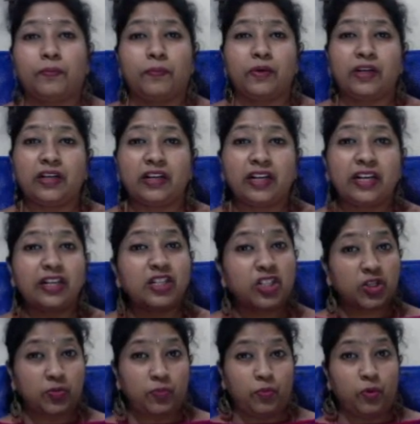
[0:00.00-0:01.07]
greenish
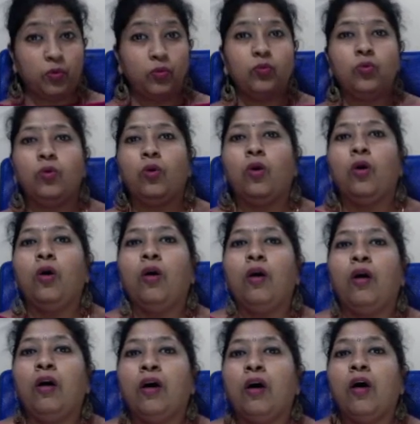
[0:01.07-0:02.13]
blue
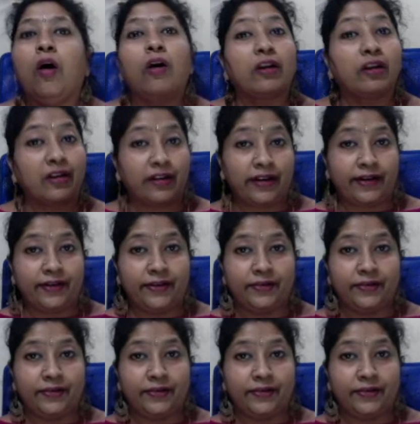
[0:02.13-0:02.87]
or red.